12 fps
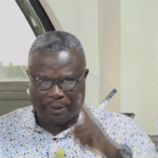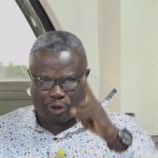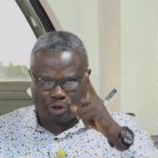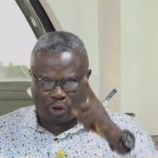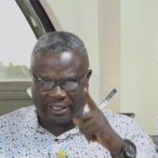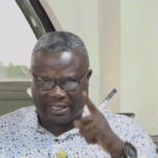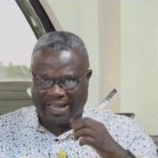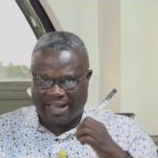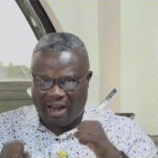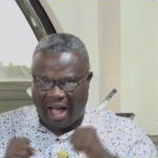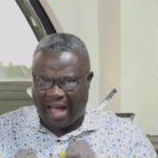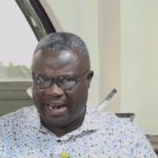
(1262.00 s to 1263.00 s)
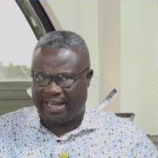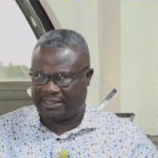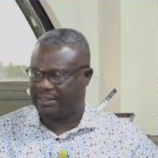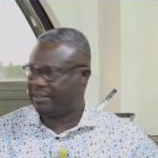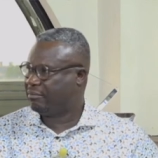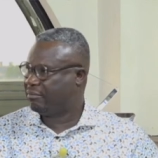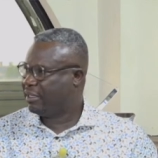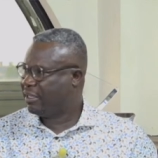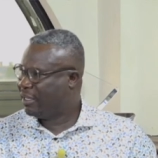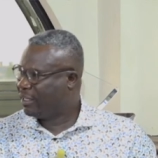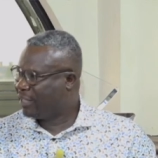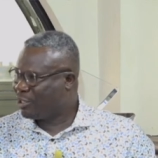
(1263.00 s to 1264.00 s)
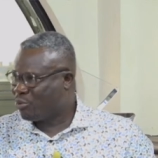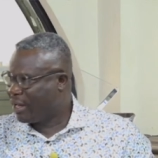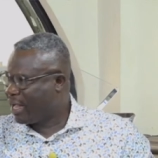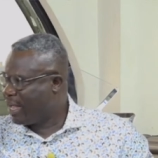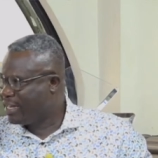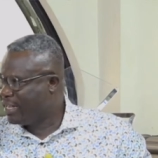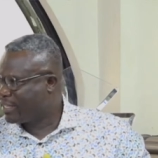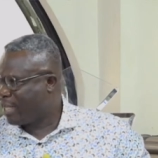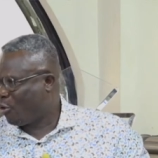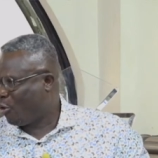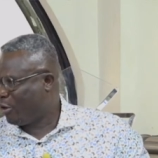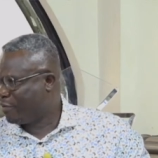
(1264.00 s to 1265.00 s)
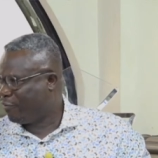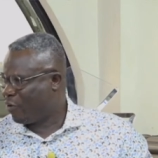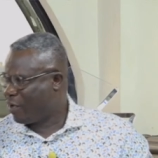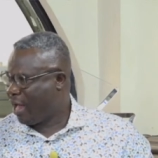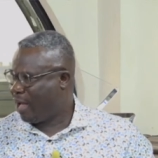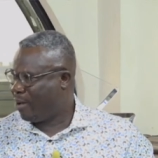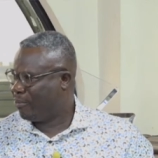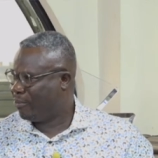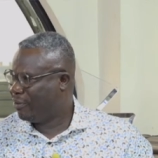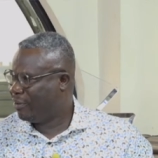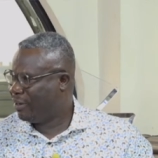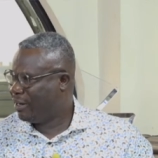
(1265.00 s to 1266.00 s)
patriotic, and honest. That's what Ghanaians are calling for now.